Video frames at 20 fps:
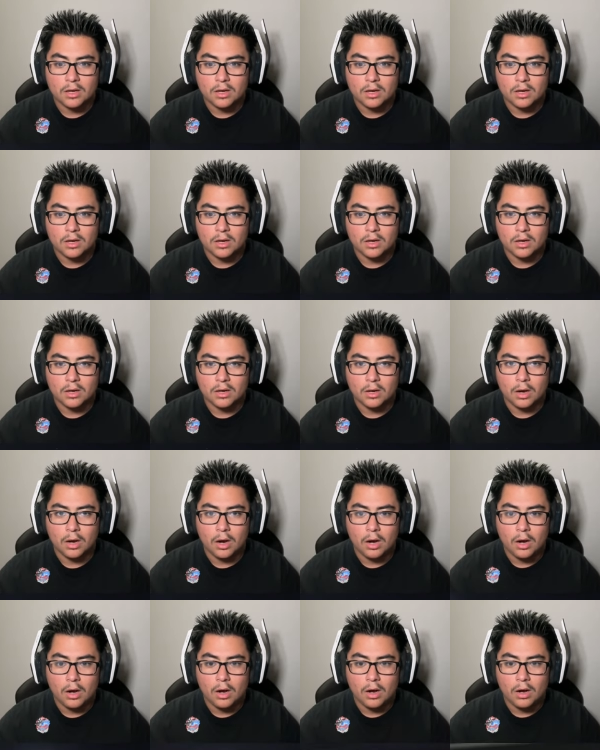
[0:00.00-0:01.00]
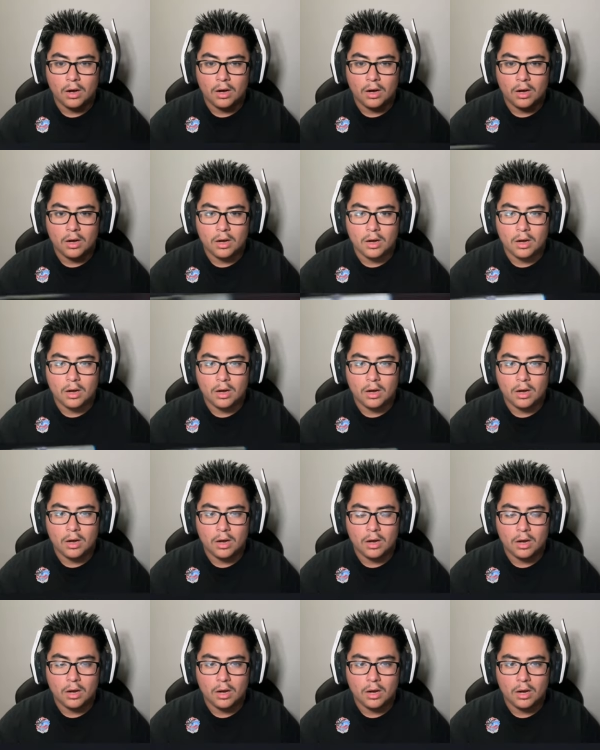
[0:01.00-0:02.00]

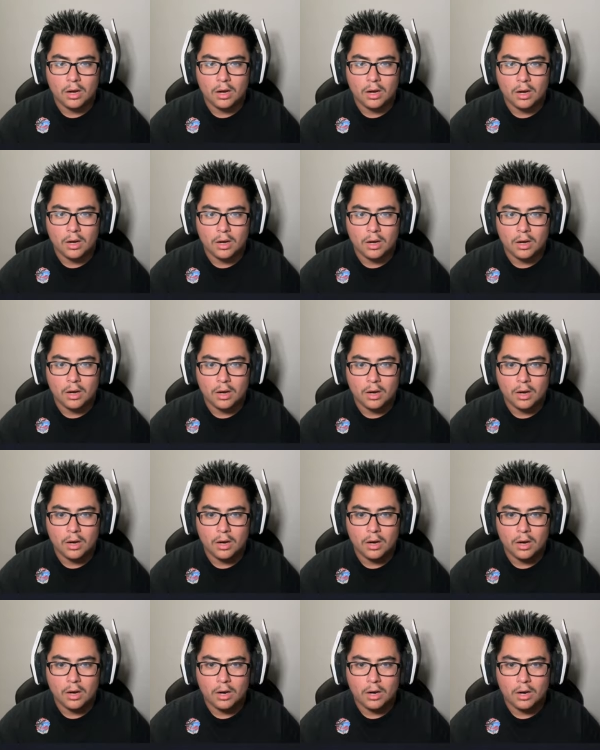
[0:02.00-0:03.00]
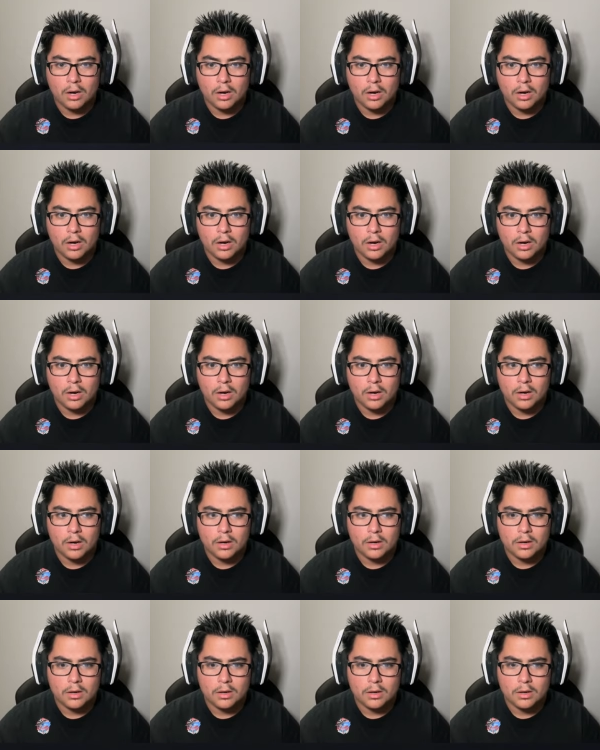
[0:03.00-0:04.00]

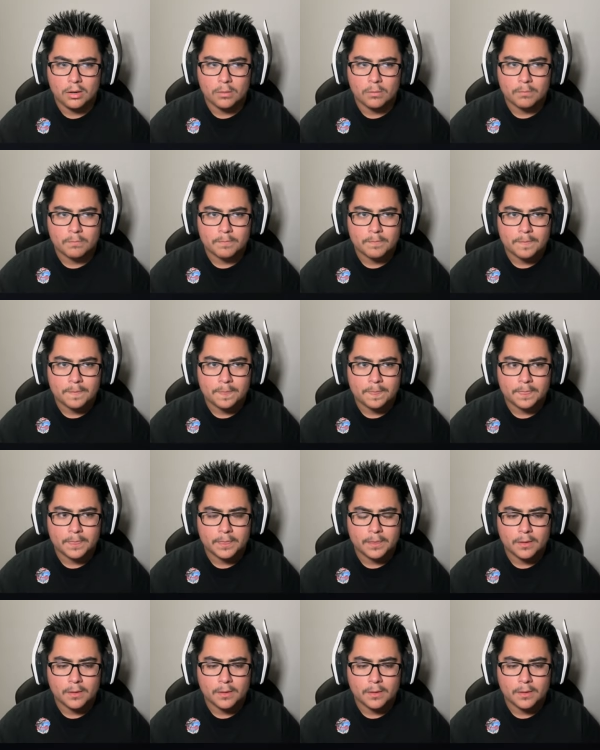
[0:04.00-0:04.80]
Nothing is said.